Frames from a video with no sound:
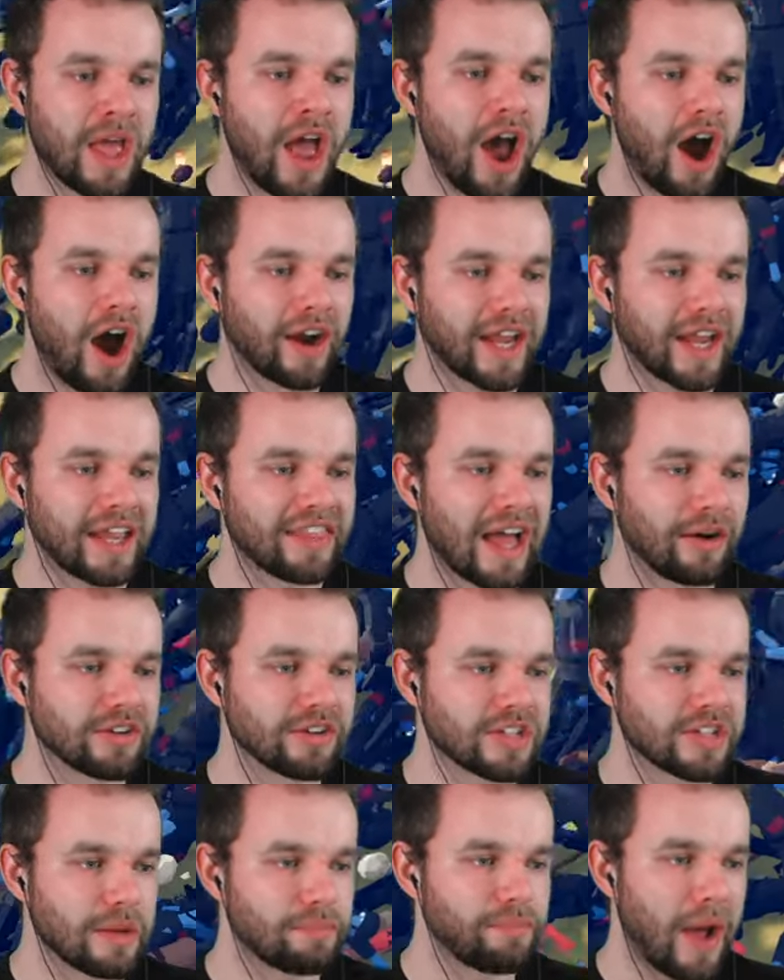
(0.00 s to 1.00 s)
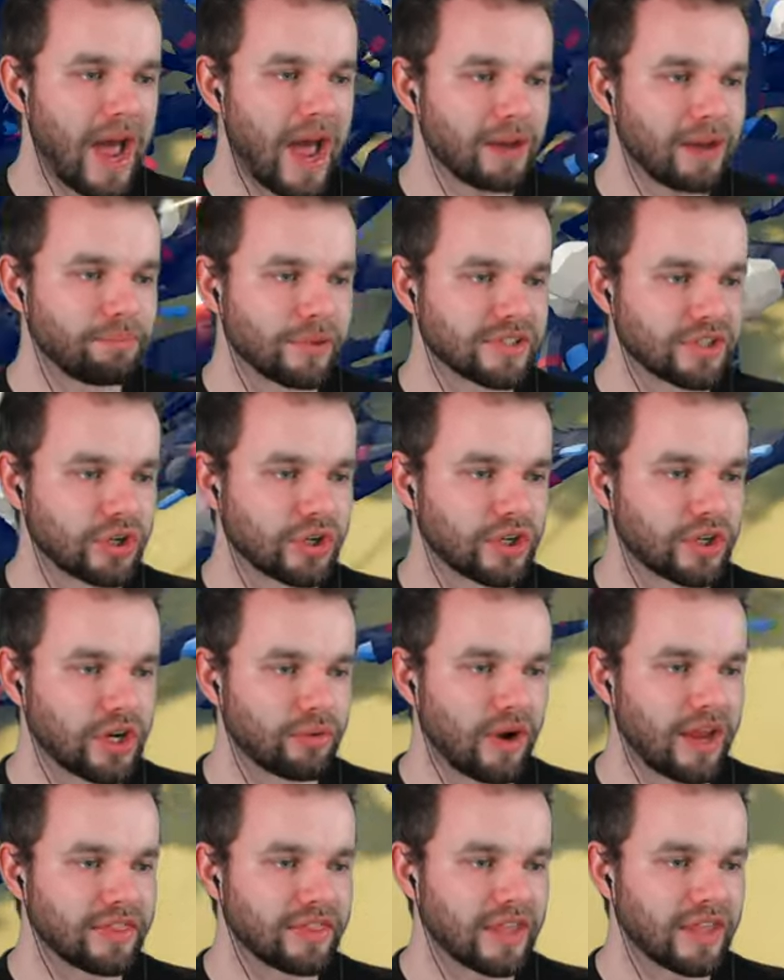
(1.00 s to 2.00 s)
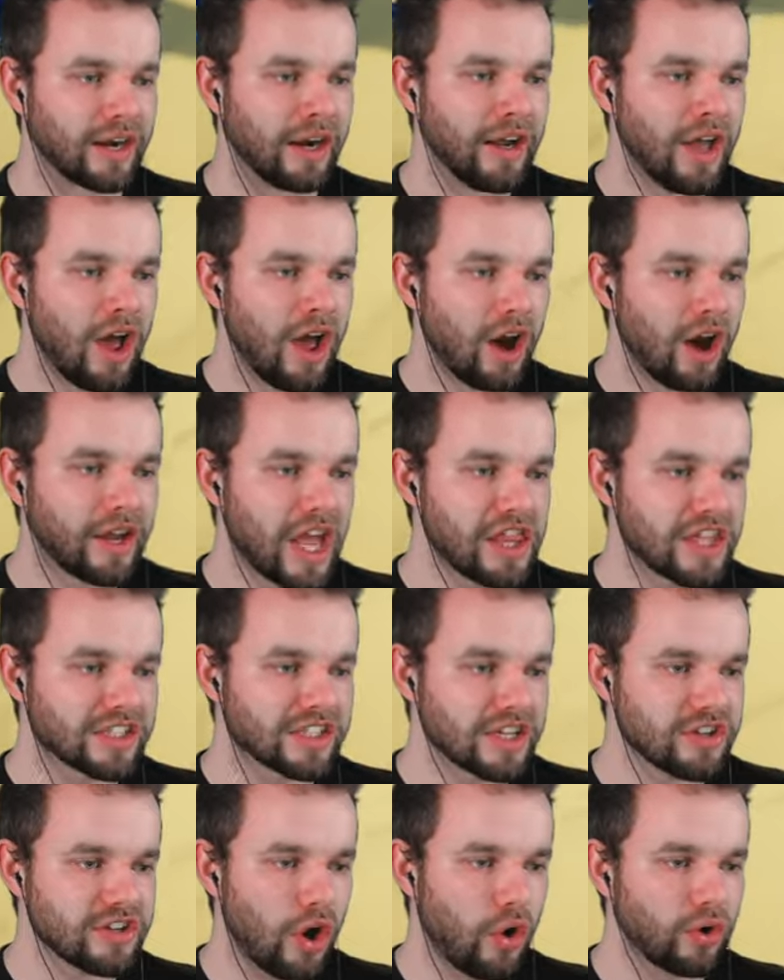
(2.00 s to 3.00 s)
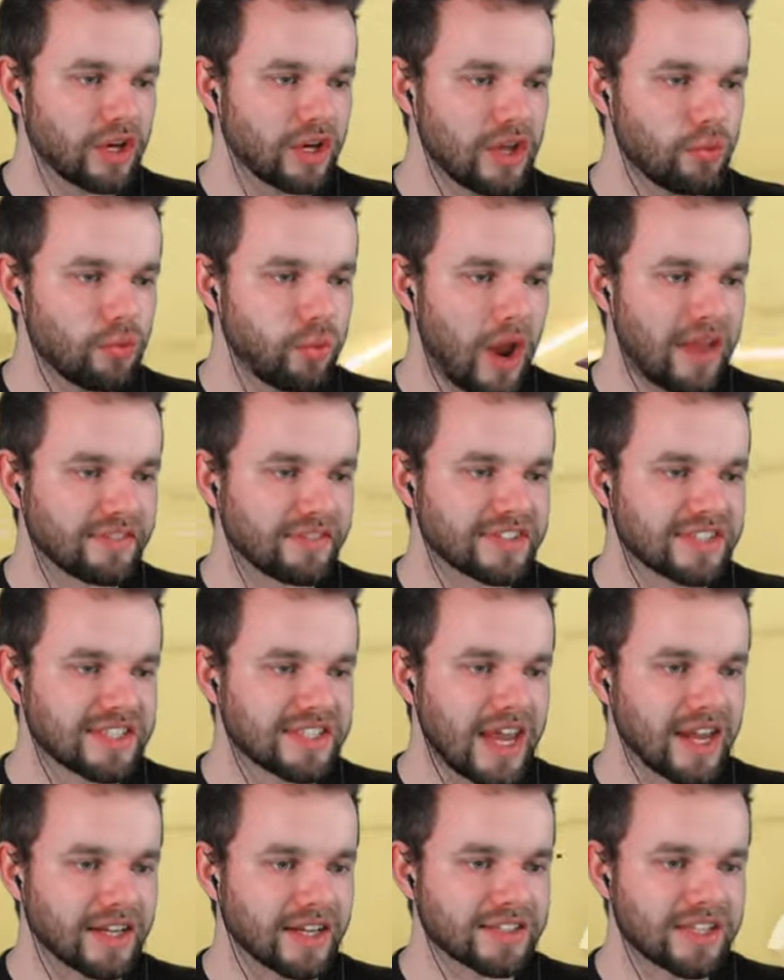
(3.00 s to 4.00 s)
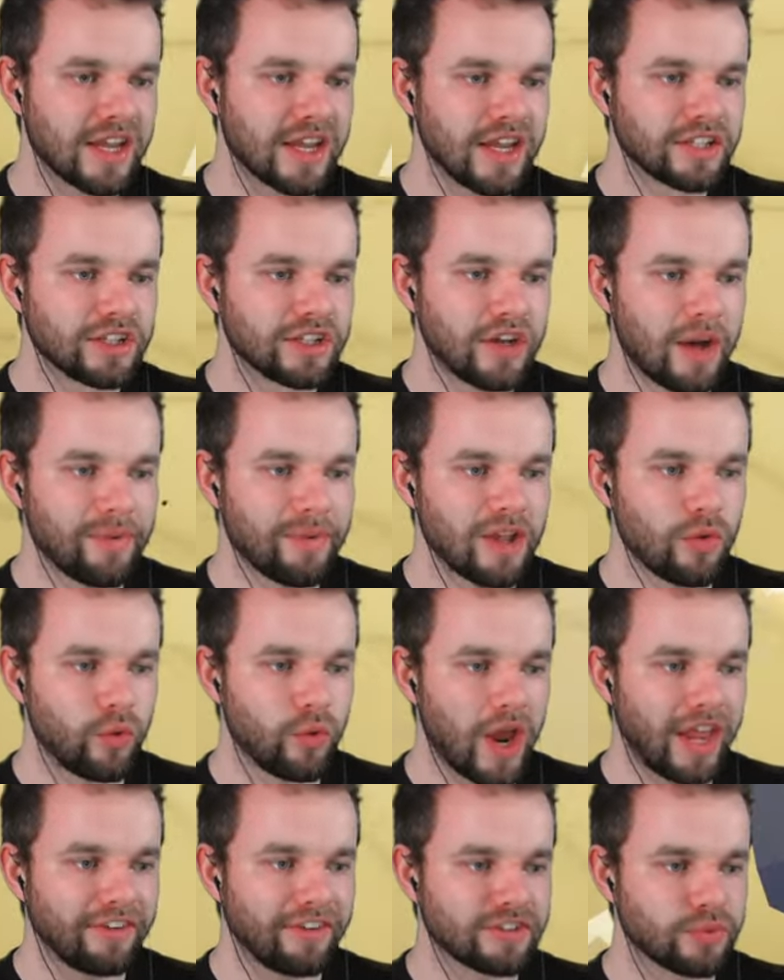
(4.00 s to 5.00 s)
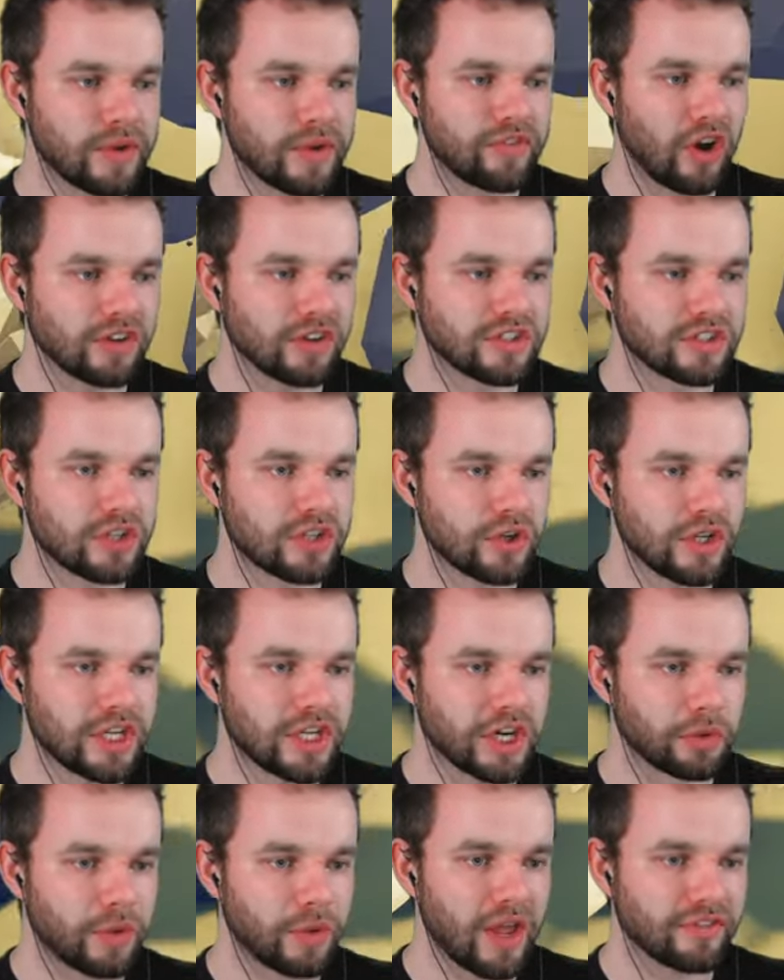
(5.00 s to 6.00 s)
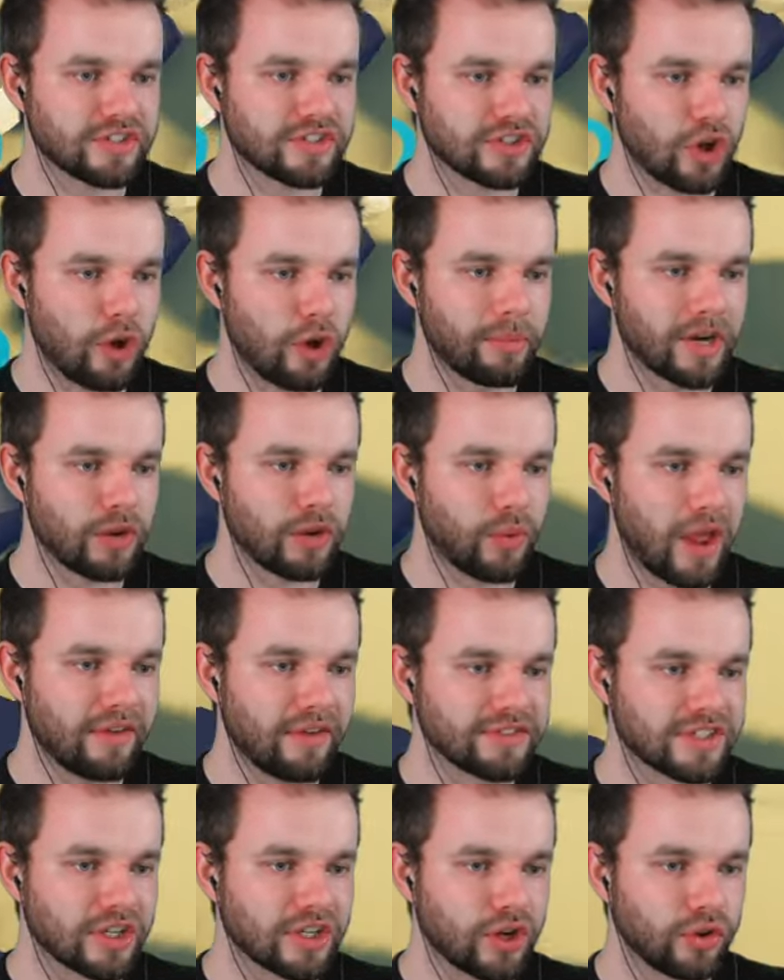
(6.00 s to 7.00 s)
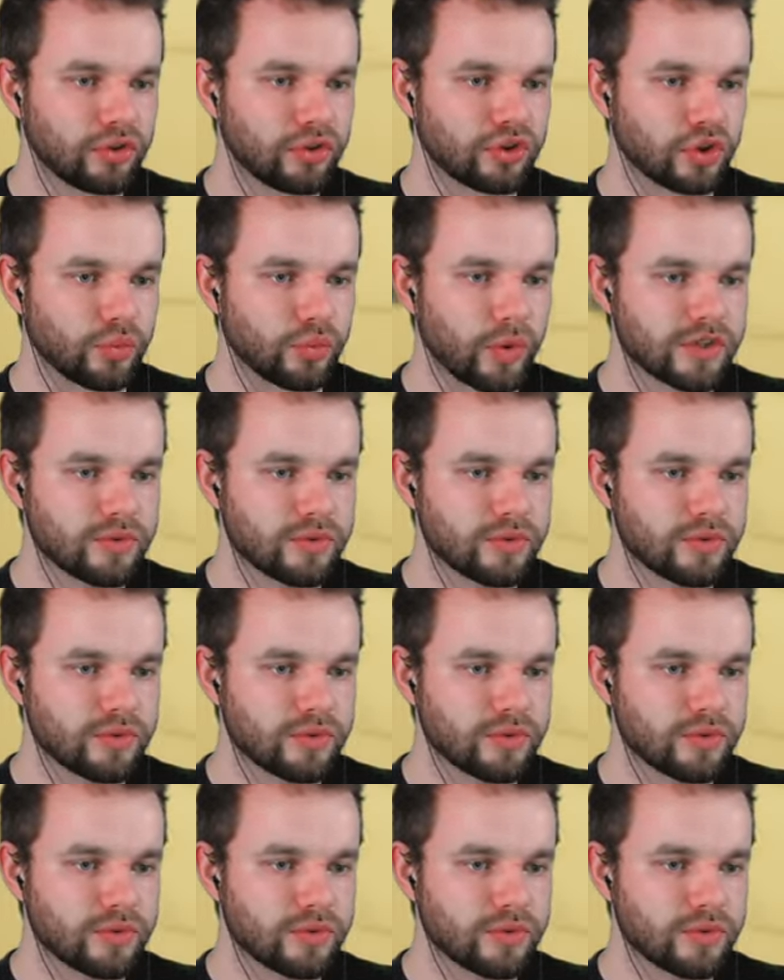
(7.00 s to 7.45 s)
Okay, that was a bad bazooka right there. Okay, this is only wave six. Do you know how many waves we've got to do here? We have so many waves to go through.